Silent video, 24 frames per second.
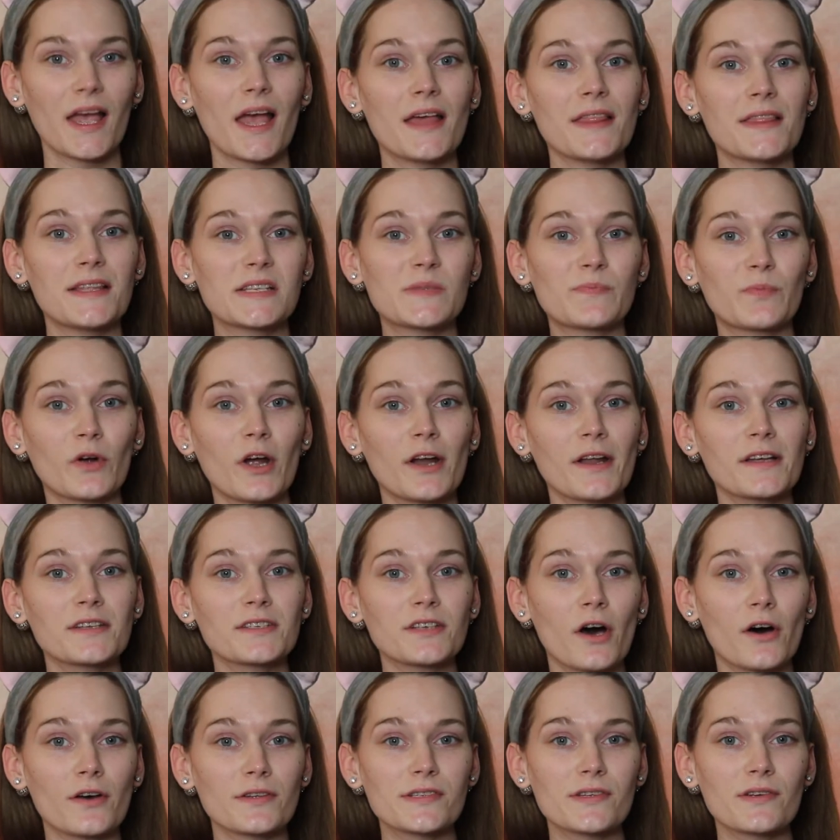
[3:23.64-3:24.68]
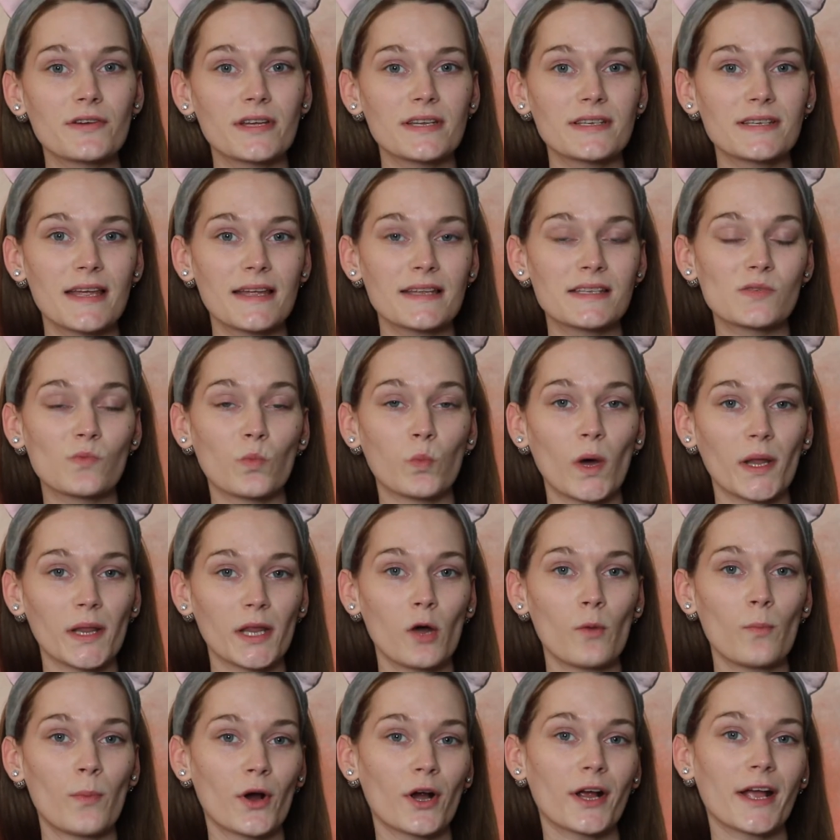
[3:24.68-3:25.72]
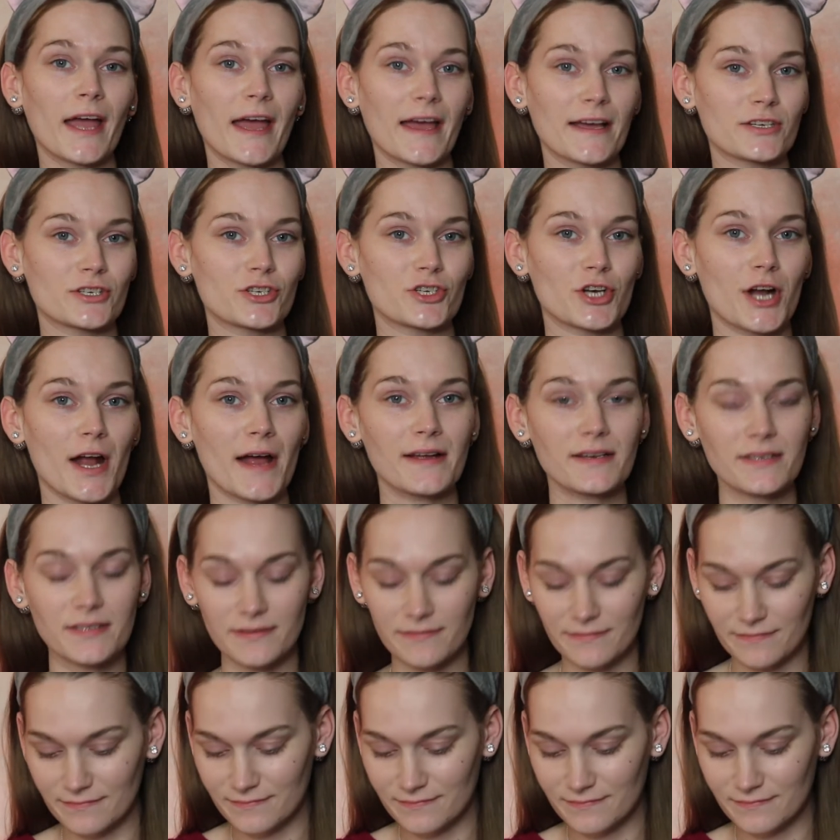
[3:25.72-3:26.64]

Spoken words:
This product also contains willow bark extract.